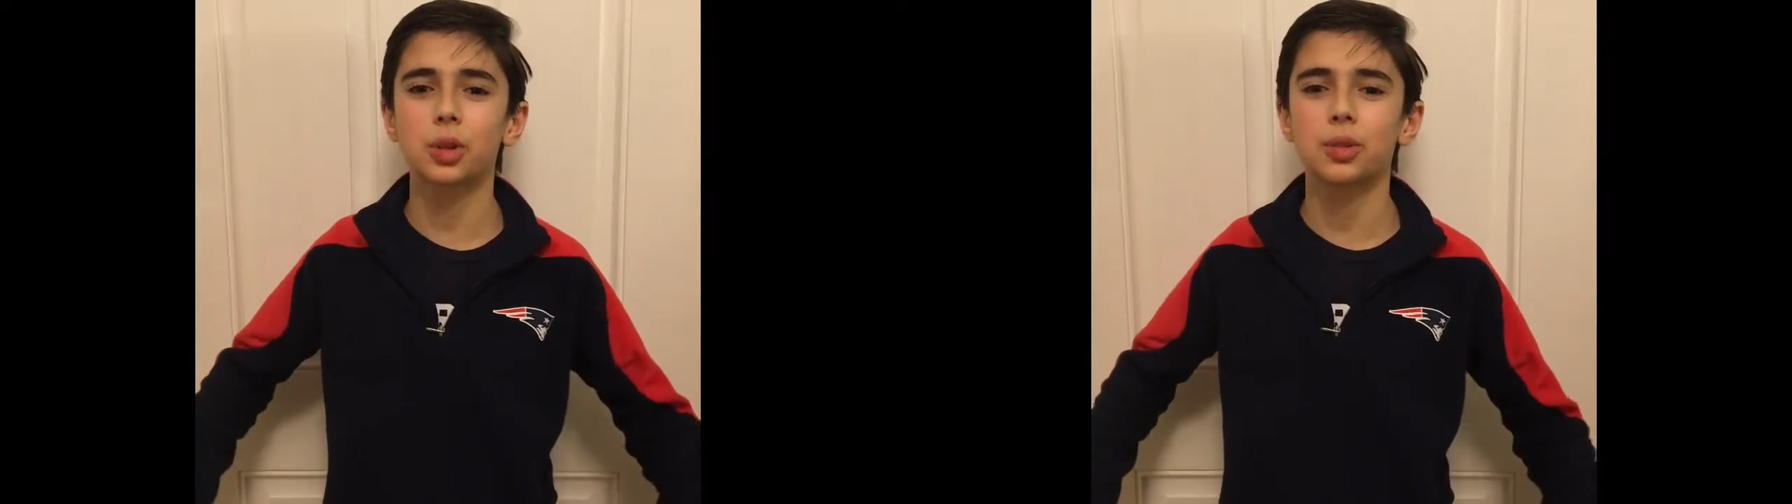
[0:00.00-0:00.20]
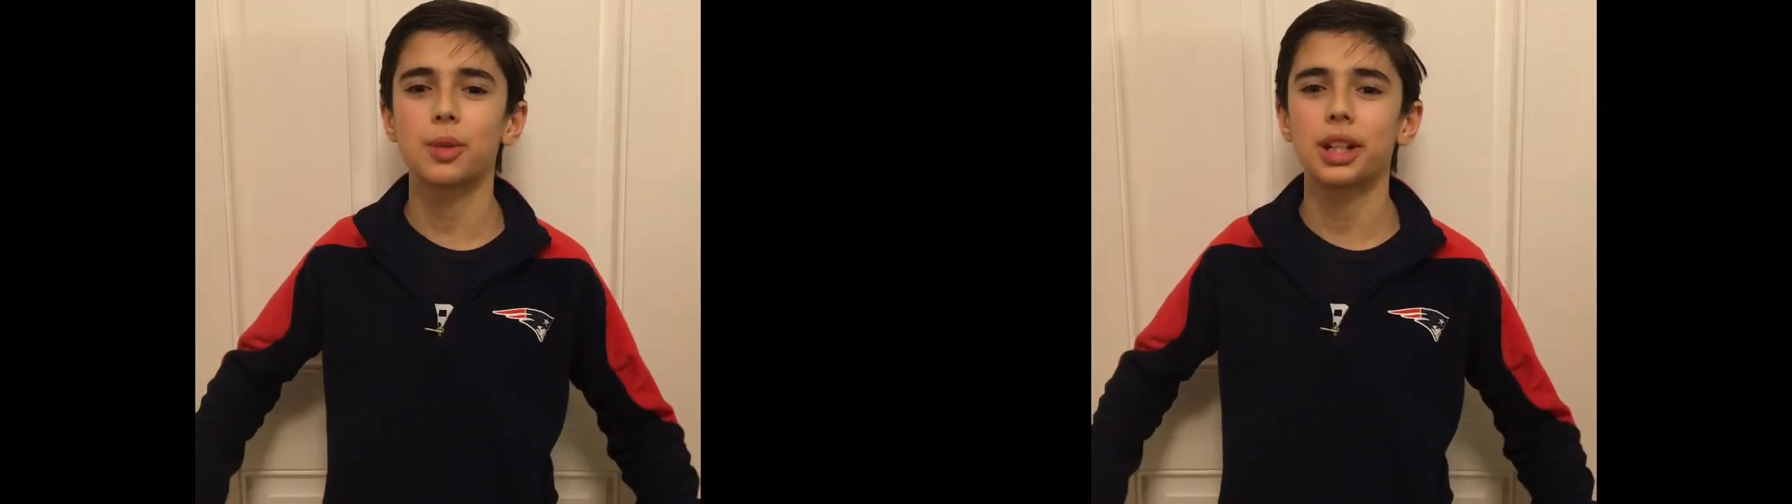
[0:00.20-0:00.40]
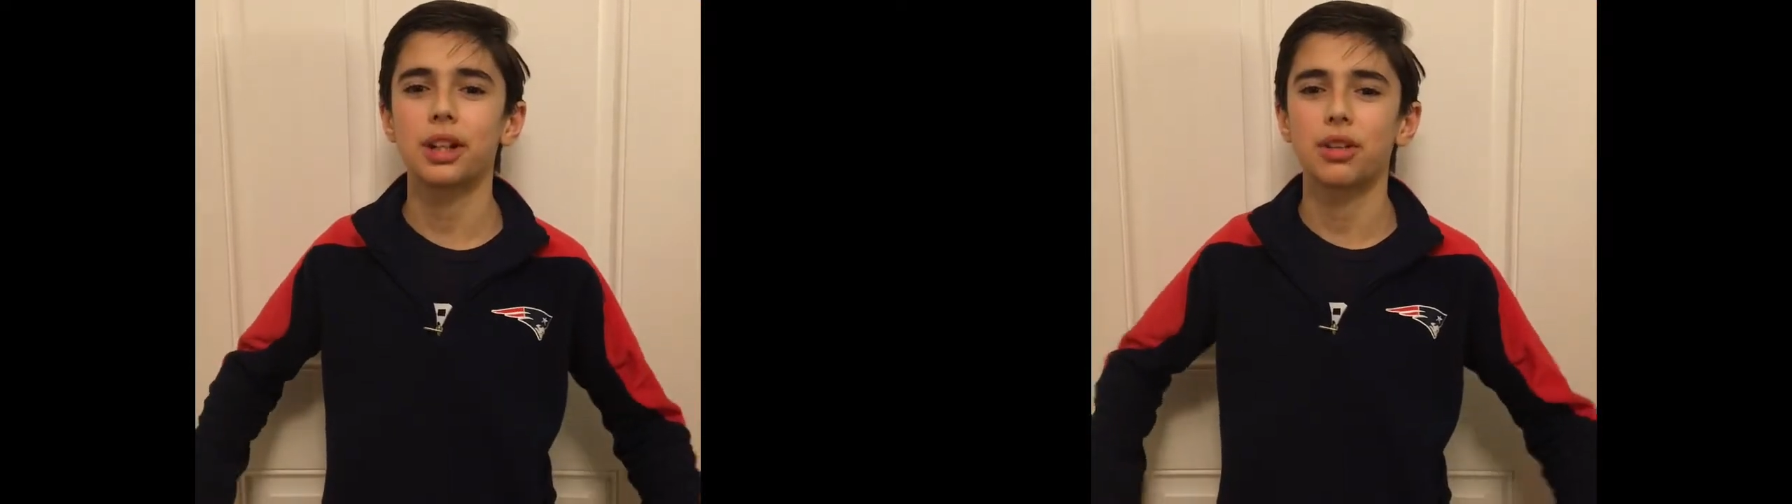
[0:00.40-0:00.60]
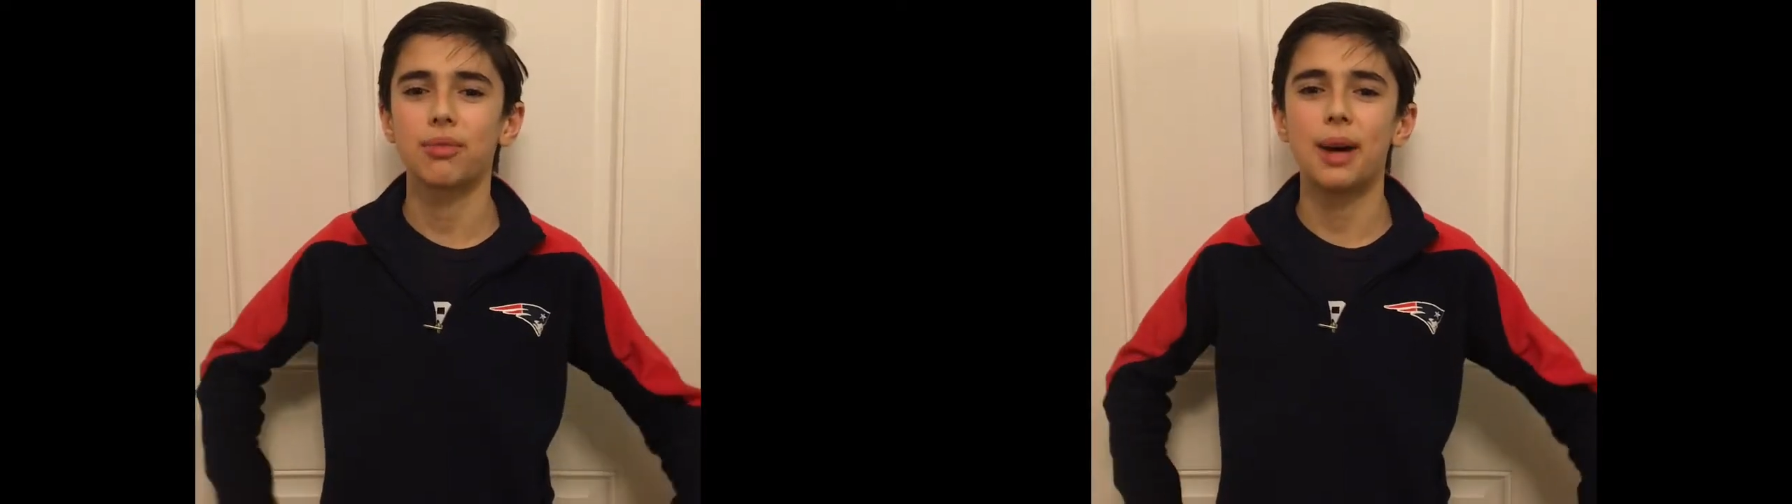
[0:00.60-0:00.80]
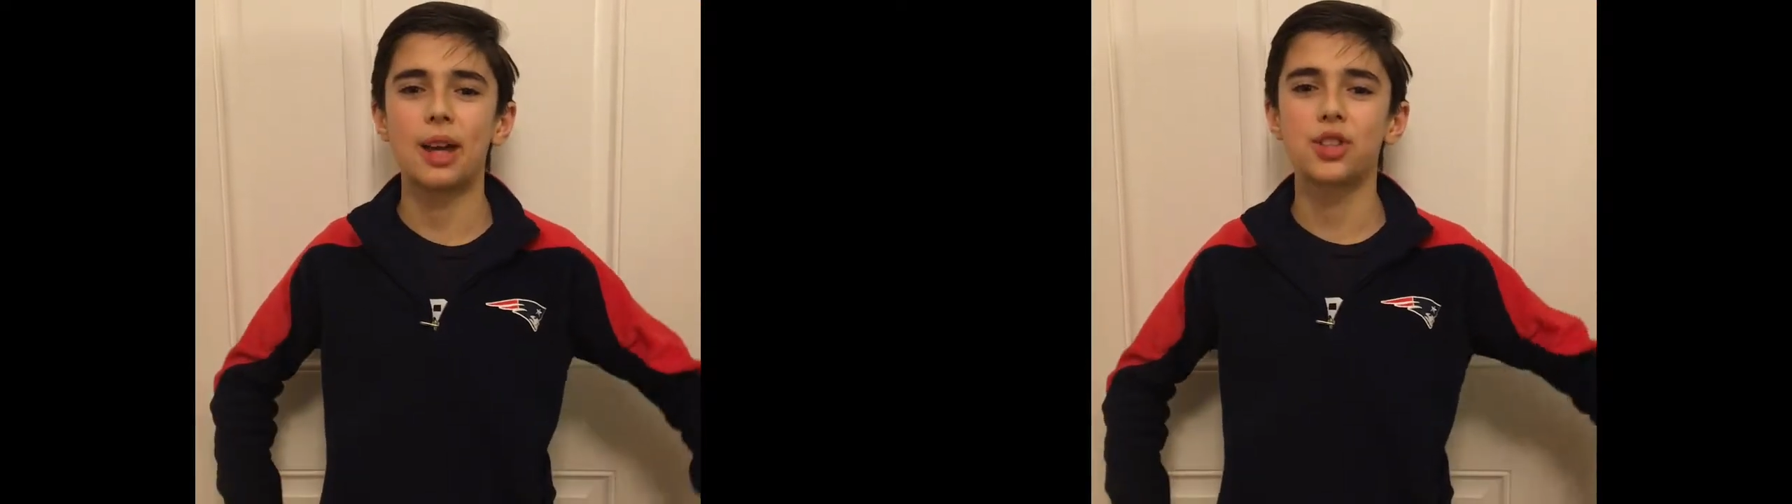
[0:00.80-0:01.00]
Sports Mania
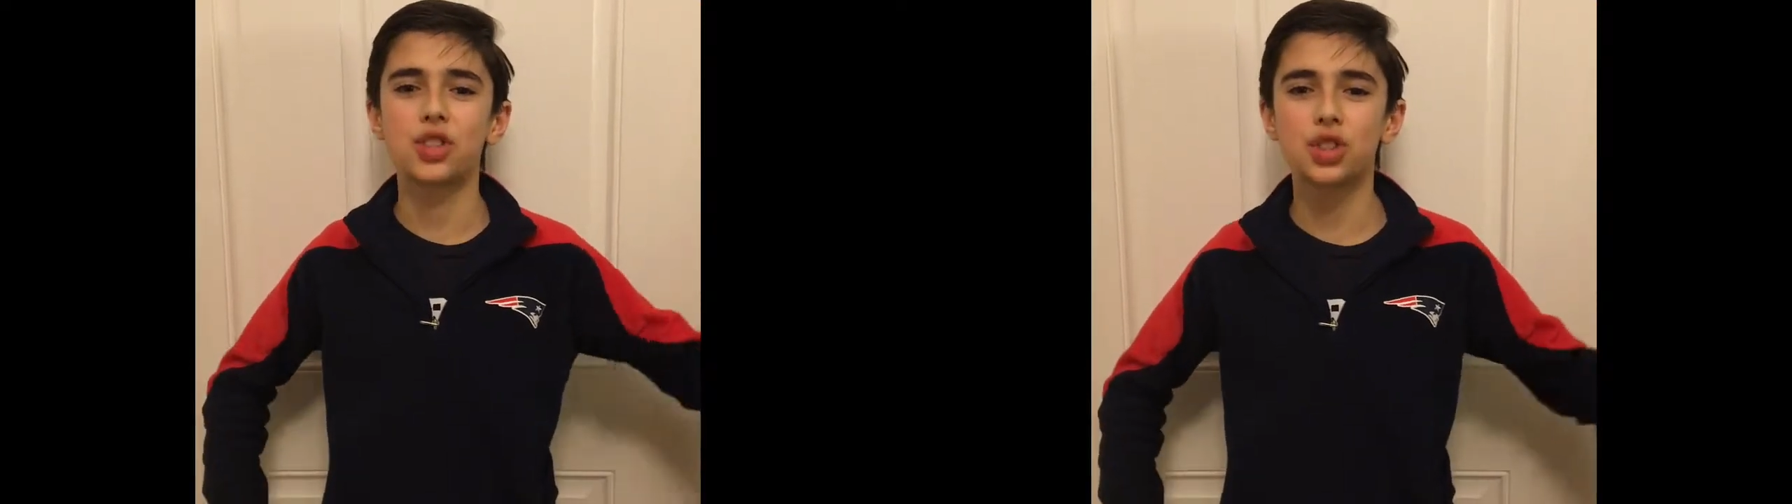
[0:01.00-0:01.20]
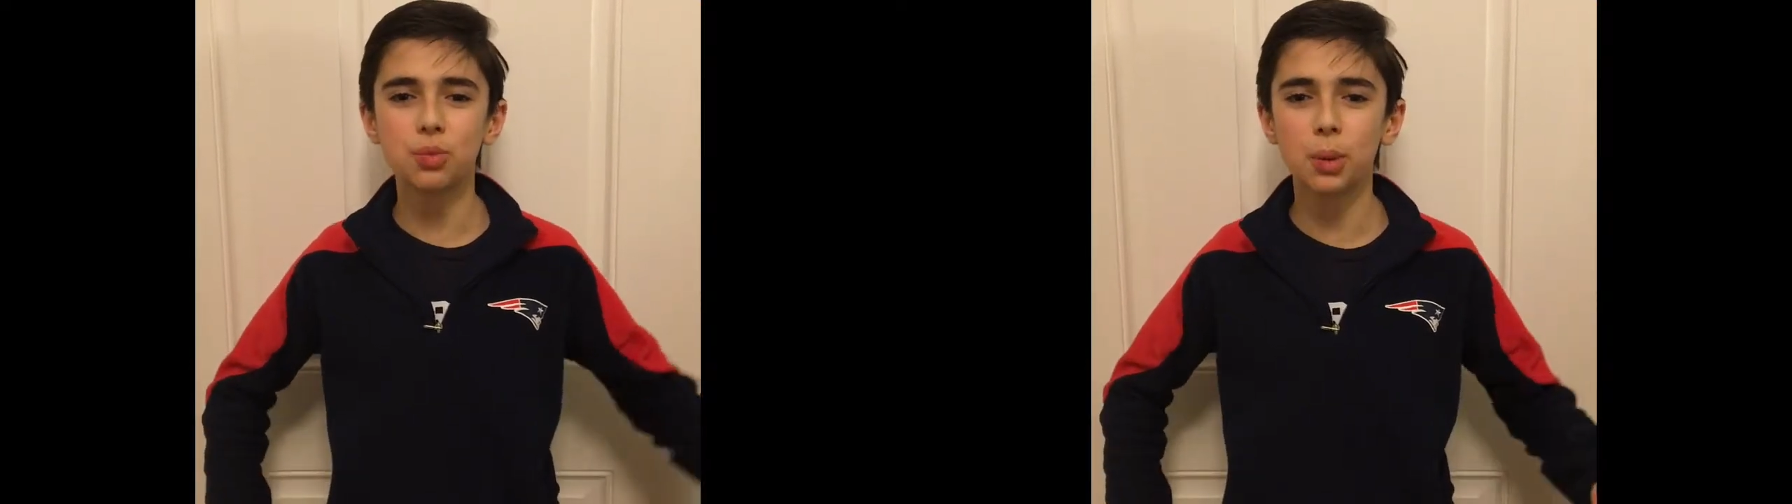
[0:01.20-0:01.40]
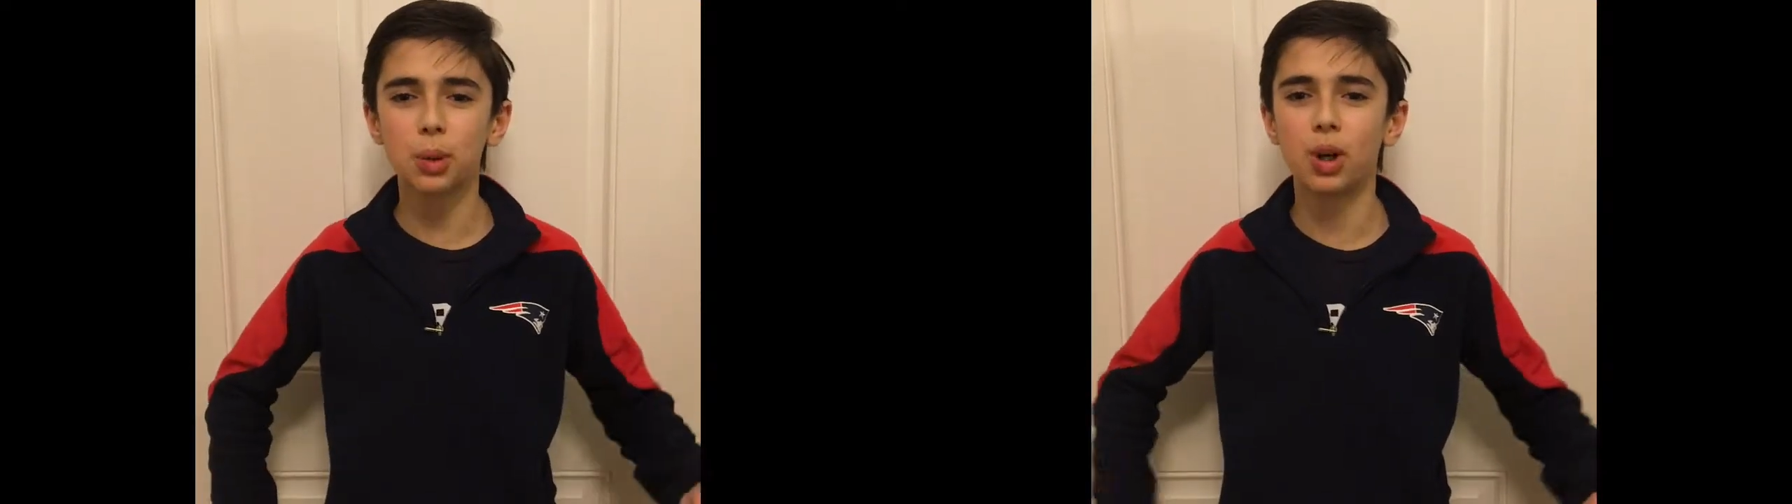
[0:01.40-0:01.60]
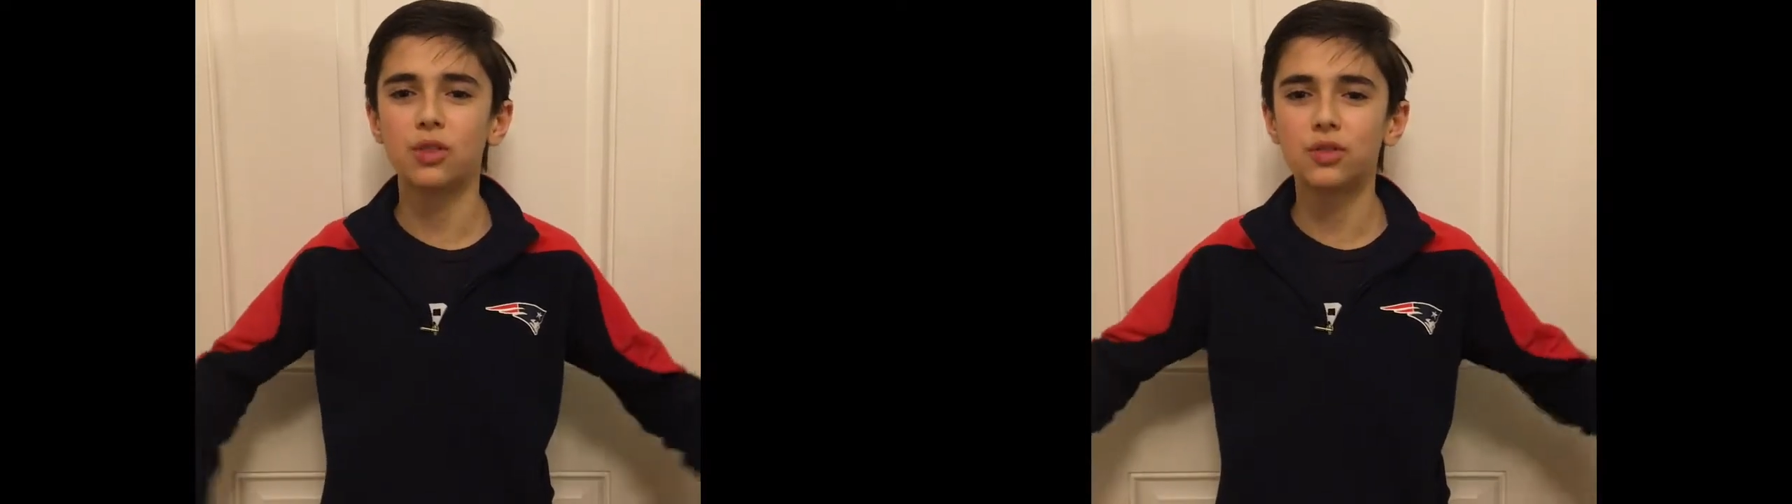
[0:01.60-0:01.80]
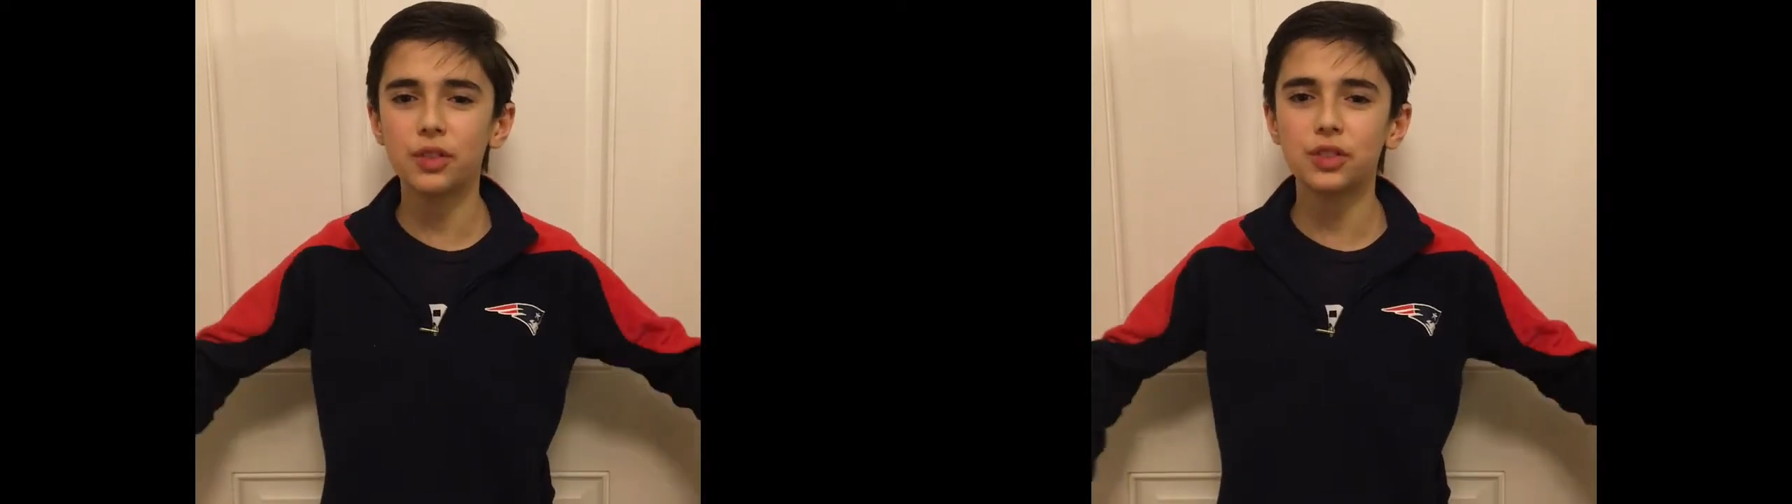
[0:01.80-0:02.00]
with my Super Bowl